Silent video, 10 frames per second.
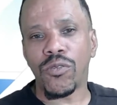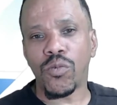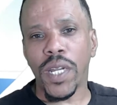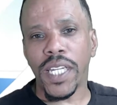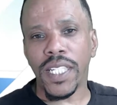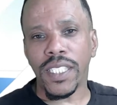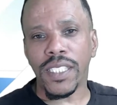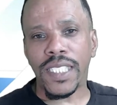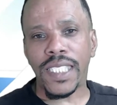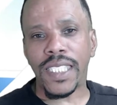
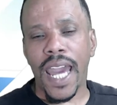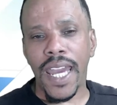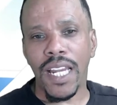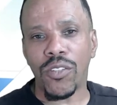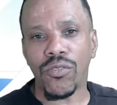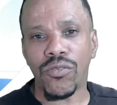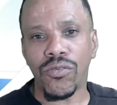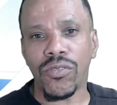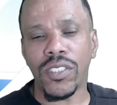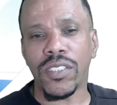wings and
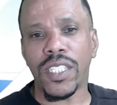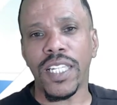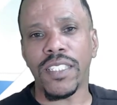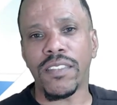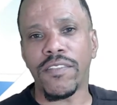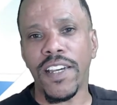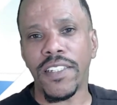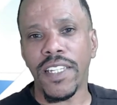halos and things of that